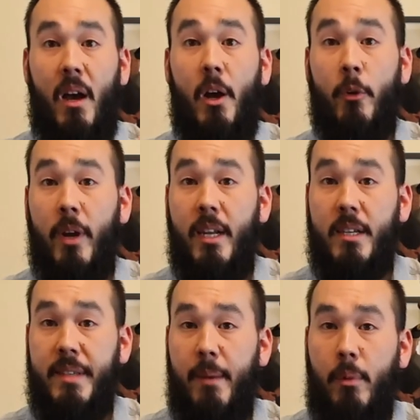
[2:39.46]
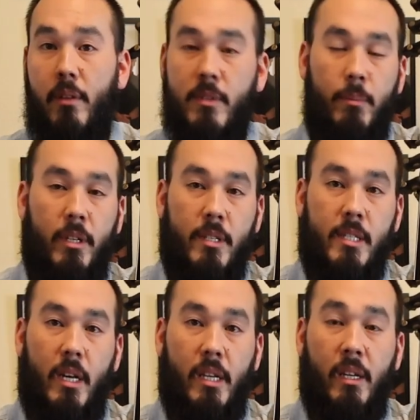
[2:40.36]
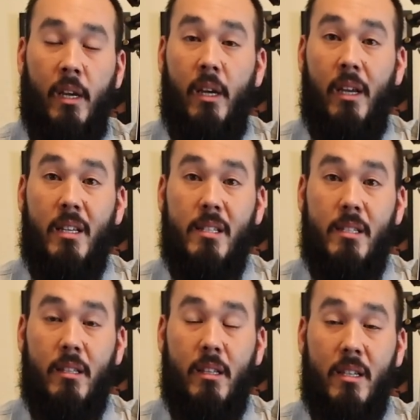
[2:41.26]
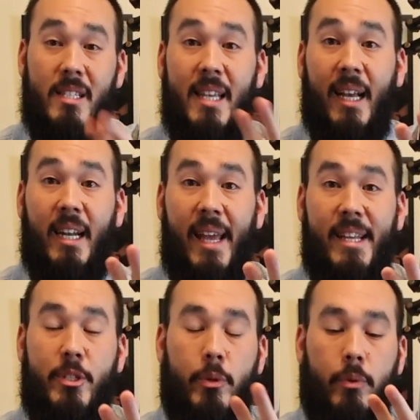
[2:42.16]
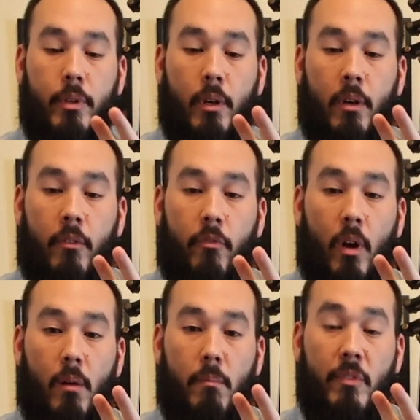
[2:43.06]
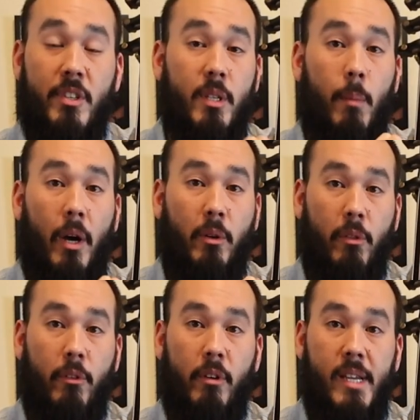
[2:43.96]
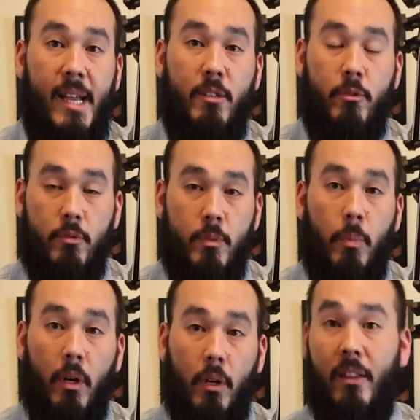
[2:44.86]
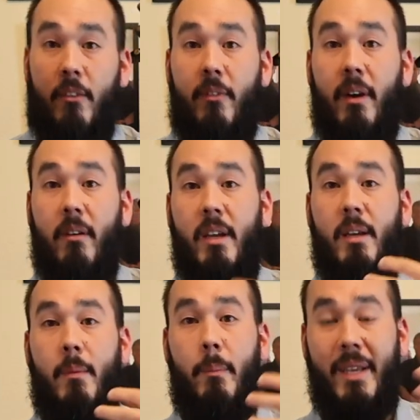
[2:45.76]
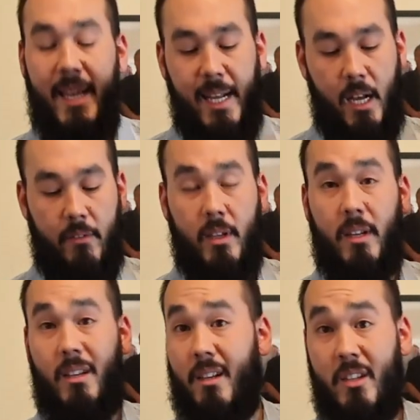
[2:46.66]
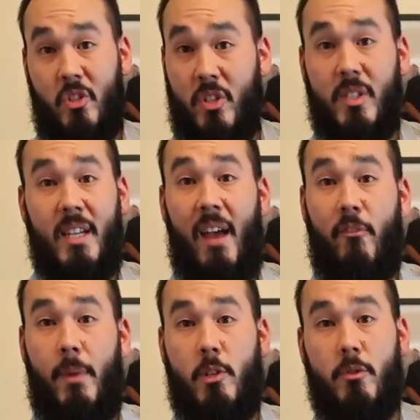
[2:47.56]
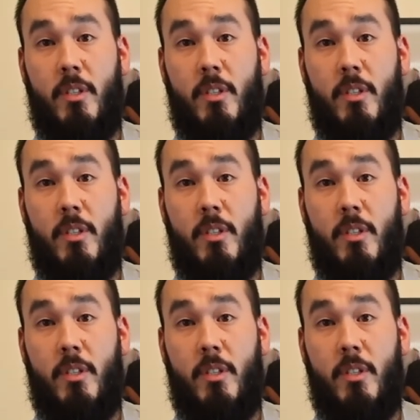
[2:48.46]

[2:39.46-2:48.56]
A great example of something to study is the second etude from the Simondl 30 Etudes book. The very beginning of it is just an F major